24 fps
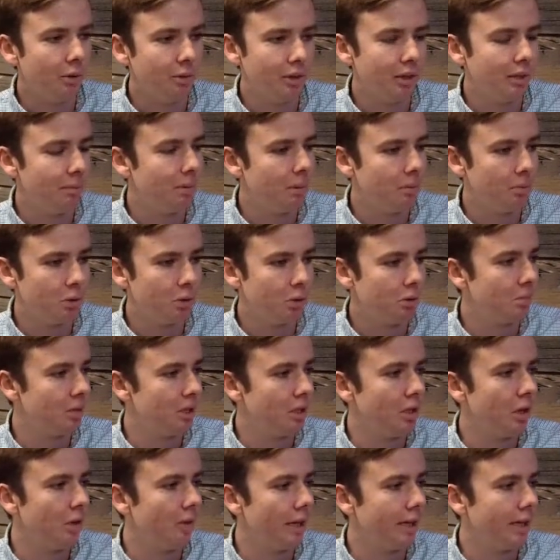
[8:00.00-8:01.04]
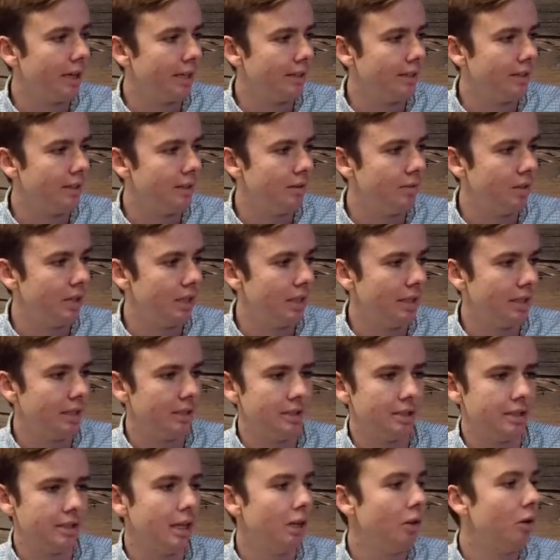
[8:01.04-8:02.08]
don't think people should be going on TV and
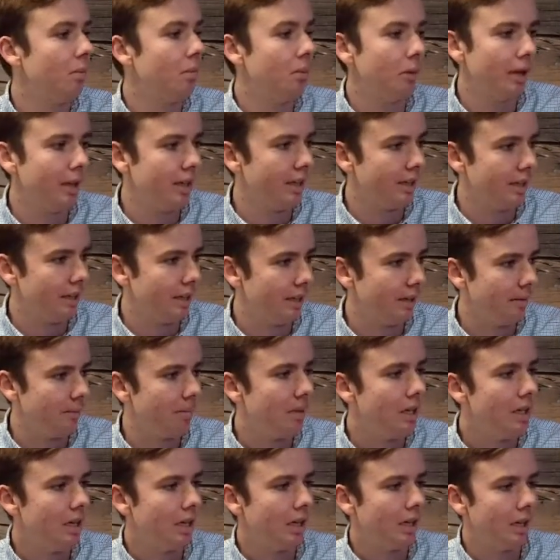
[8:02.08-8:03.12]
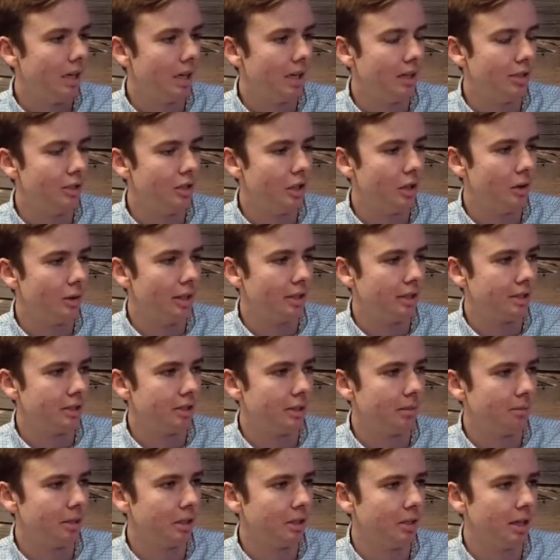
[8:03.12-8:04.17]
celebrating him, you know, as
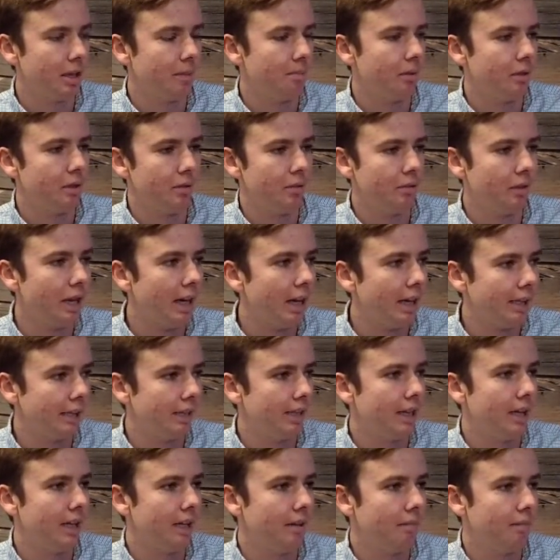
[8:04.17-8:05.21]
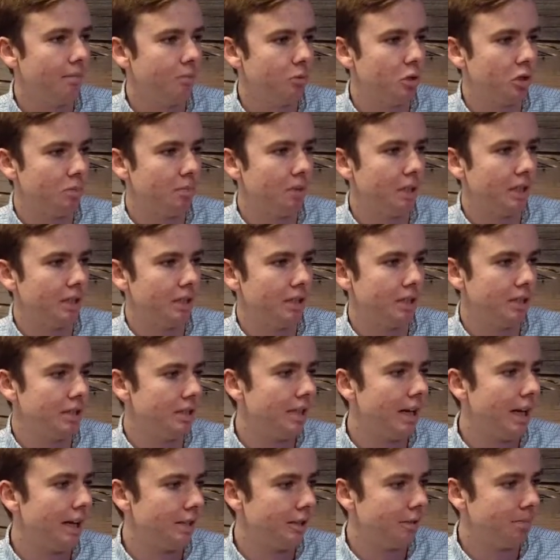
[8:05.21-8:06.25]
some type of icon just because he's
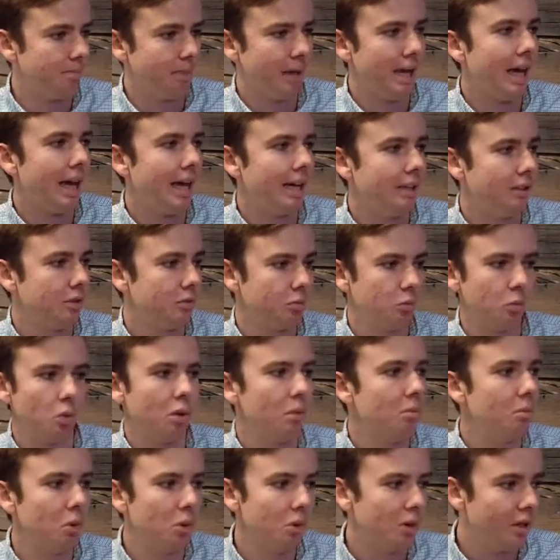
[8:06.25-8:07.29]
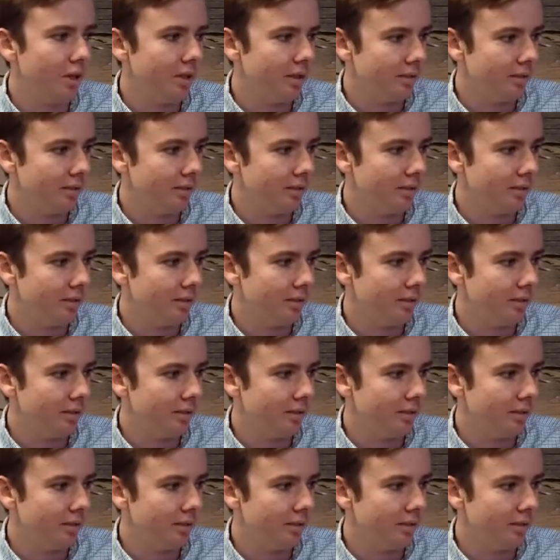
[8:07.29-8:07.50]
not as bad as Roy Moore.